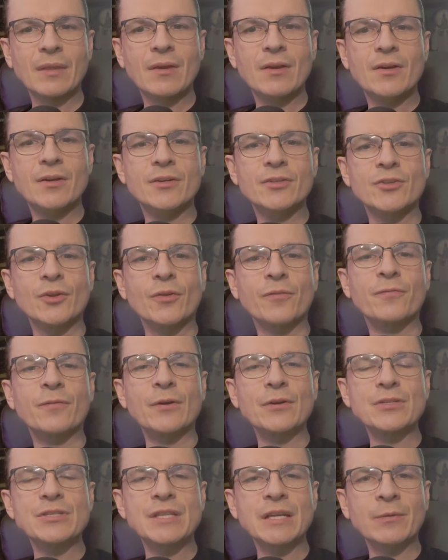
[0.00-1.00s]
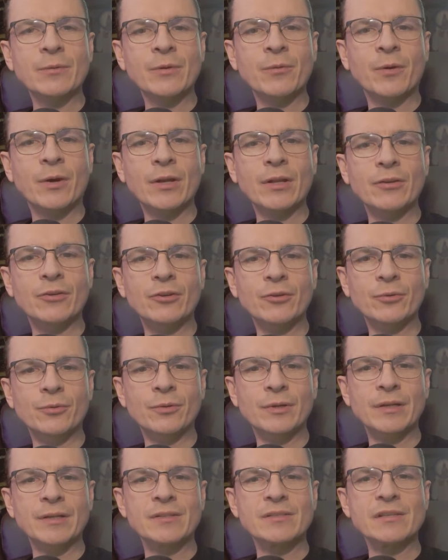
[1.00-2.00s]
So the first thing we want to do
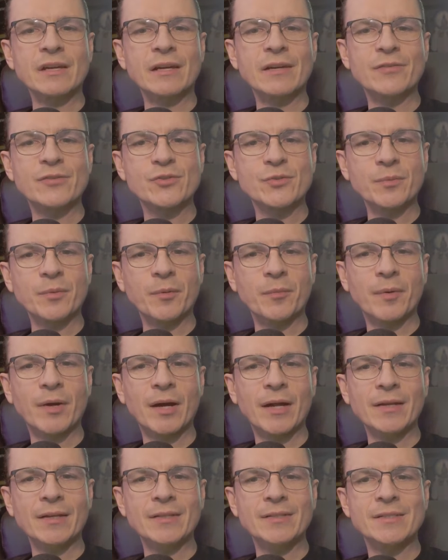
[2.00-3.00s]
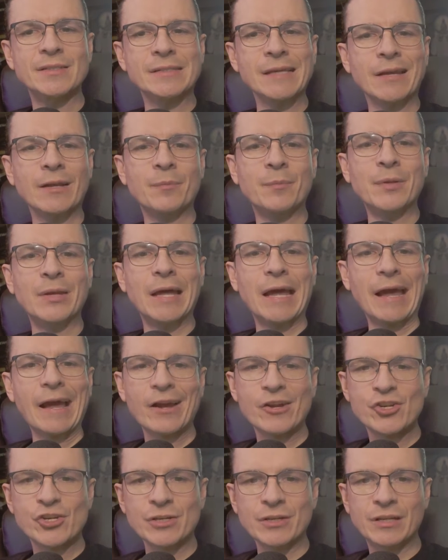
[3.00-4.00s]
inside of StreamerBot is set up an
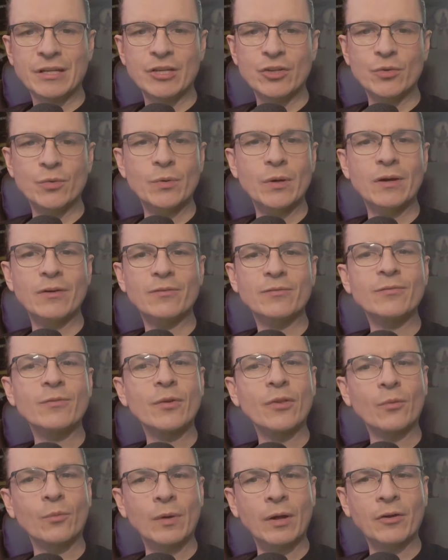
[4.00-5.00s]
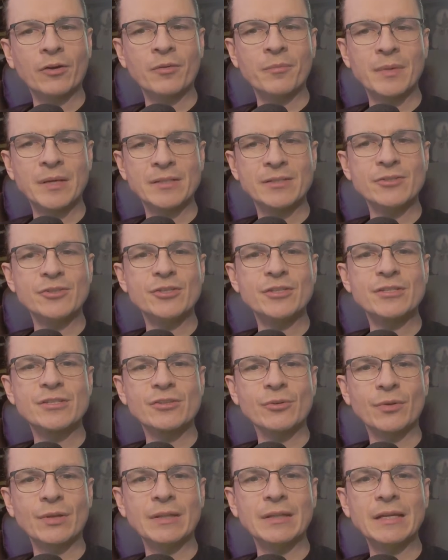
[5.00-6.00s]
action queue for the welcome messages
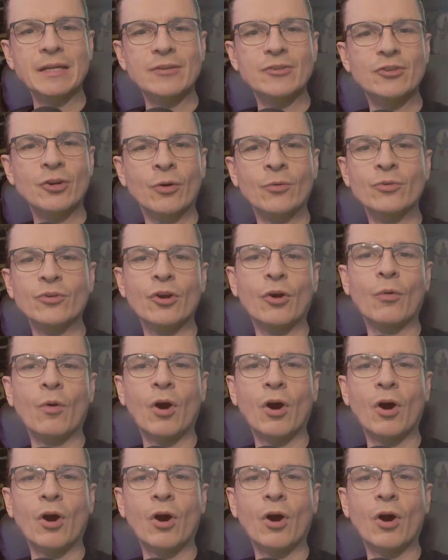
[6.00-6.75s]
so that they don't go all